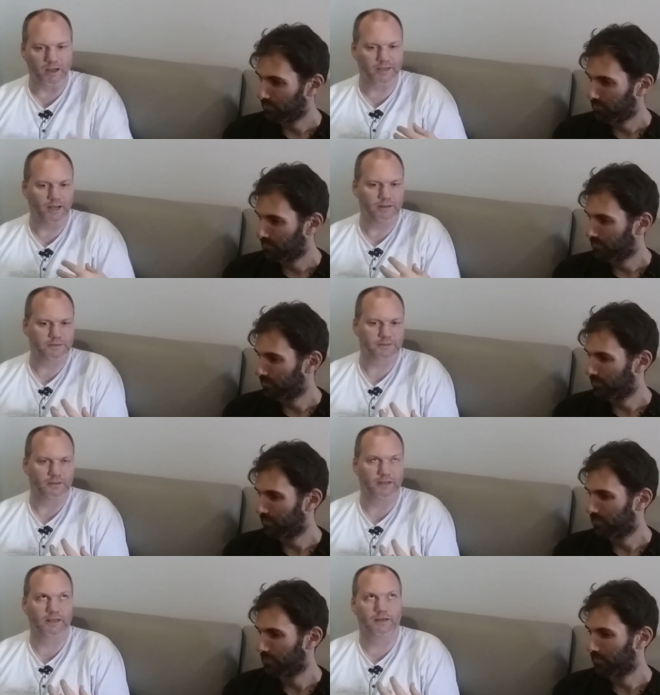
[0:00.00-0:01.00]
Speaker 1: can't
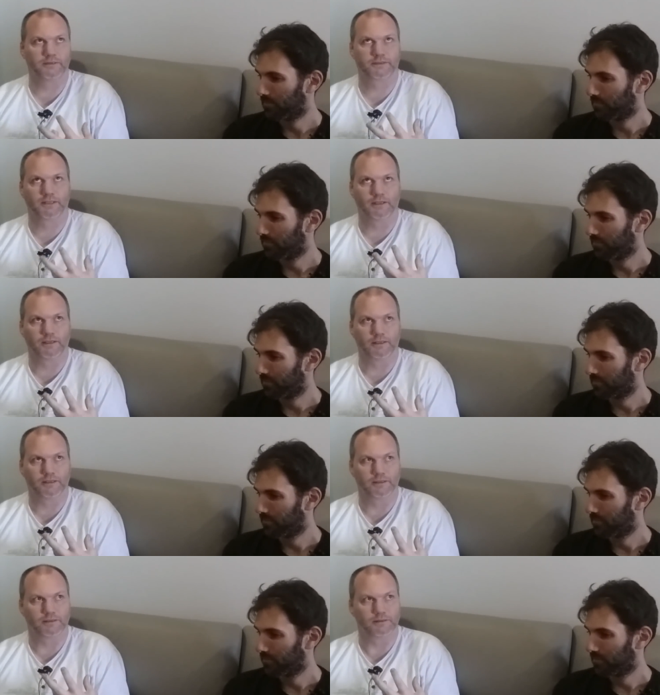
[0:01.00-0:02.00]

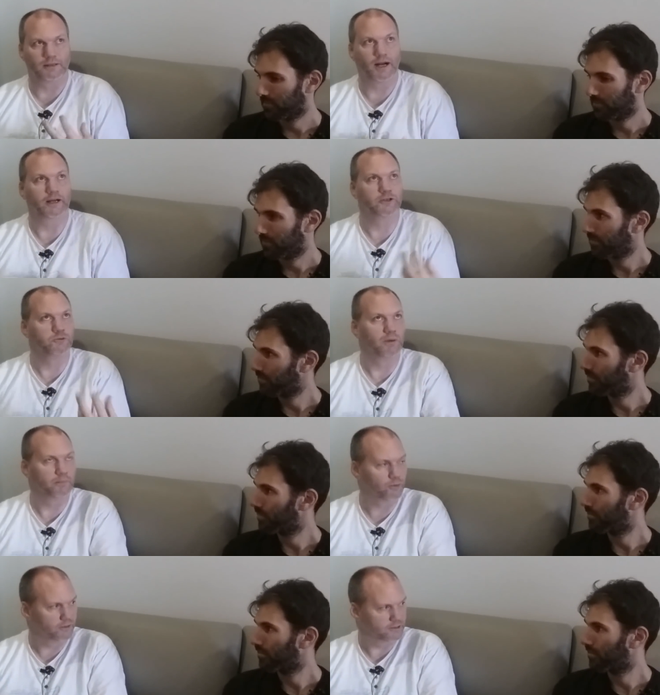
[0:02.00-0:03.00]
argue my
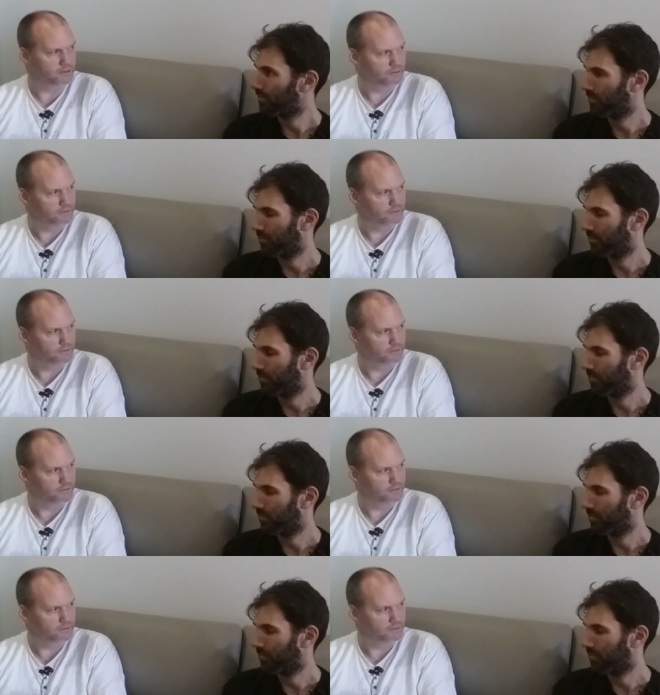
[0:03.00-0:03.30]
point.